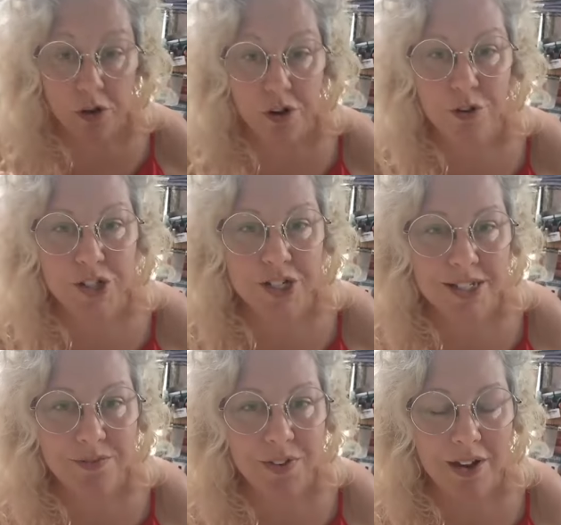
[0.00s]
are no
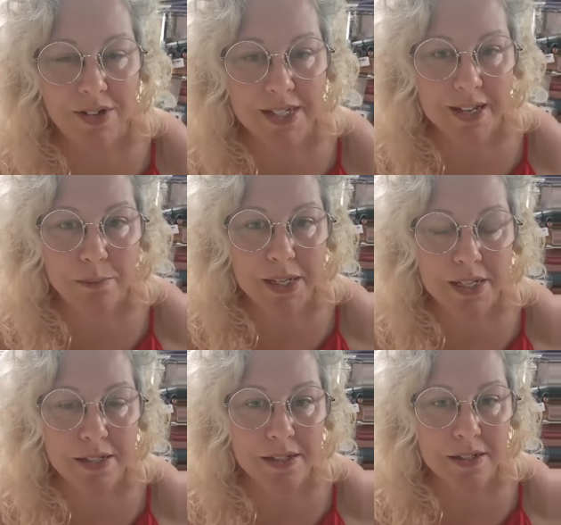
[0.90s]
justified
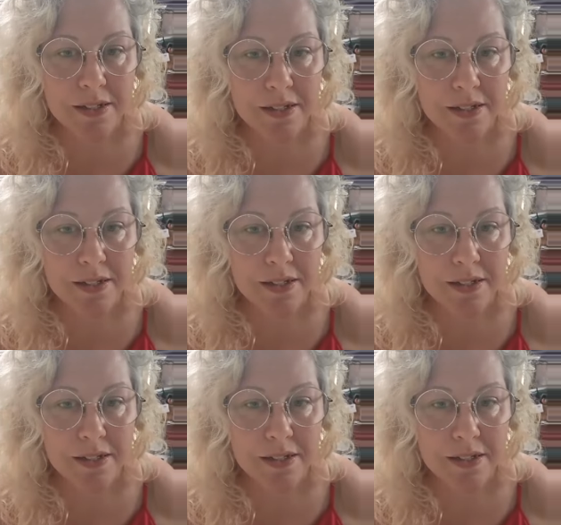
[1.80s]
resentments,